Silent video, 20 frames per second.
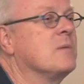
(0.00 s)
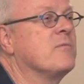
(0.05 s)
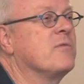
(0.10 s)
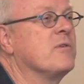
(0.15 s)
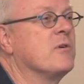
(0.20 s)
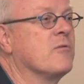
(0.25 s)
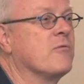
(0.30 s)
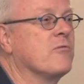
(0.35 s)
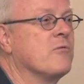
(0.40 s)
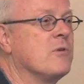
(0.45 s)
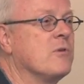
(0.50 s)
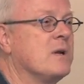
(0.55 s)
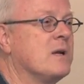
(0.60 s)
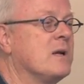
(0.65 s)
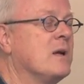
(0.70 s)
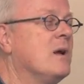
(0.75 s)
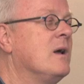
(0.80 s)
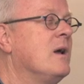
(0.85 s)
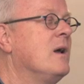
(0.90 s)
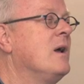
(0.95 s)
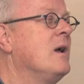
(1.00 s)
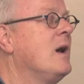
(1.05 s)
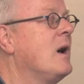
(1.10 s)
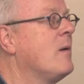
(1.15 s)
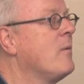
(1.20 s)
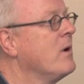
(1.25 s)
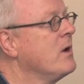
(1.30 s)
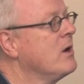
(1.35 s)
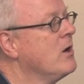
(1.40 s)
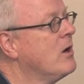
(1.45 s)
feel free.
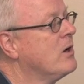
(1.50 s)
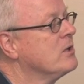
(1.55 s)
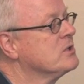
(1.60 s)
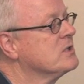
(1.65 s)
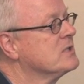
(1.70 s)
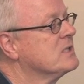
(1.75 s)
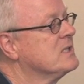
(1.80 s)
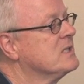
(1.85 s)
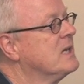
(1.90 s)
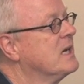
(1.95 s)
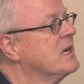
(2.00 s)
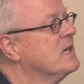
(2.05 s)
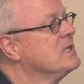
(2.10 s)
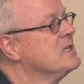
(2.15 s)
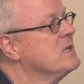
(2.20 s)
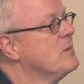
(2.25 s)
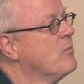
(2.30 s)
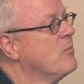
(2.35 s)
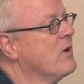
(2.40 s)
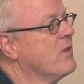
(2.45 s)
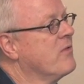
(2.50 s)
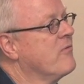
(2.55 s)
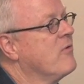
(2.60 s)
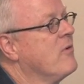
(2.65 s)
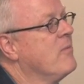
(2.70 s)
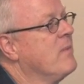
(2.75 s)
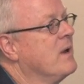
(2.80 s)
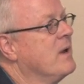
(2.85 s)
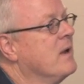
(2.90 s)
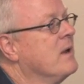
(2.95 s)
I want you all just to take a deep breath for
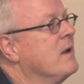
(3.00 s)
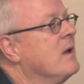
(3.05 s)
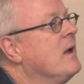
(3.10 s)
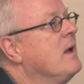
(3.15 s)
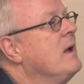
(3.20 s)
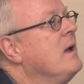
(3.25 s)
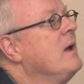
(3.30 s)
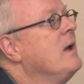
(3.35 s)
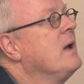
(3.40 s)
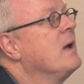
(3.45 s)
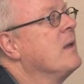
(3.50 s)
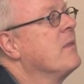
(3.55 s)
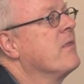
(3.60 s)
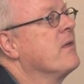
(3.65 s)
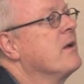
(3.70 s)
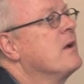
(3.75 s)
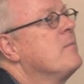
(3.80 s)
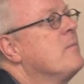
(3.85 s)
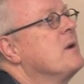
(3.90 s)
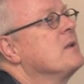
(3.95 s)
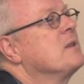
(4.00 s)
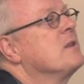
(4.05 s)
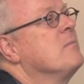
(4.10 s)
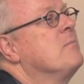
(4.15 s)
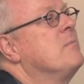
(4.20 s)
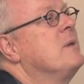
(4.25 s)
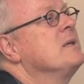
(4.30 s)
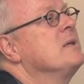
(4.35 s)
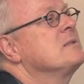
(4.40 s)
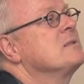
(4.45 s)
a minute and think about the
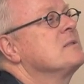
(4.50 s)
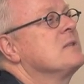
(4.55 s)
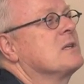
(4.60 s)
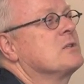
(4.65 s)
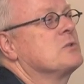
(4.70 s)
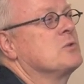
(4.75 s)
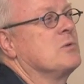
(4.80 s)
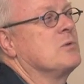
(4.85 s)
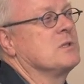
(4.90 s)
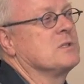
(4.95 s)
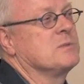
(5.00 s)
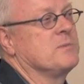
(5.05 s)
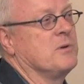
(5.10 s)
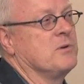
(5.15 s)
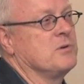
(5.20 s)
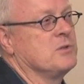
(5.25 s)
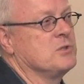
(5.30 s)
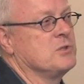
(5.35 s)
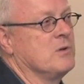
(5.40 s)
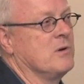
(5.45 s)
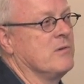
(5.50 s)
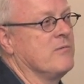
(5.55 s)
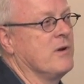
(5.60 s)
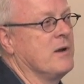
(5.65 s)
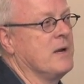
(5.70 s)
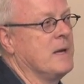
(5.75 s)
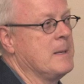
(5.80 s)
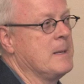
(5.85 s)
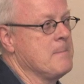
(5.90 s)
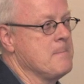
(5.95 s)
best sexual experience you ever
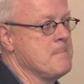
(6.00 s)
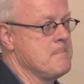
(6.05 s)
had.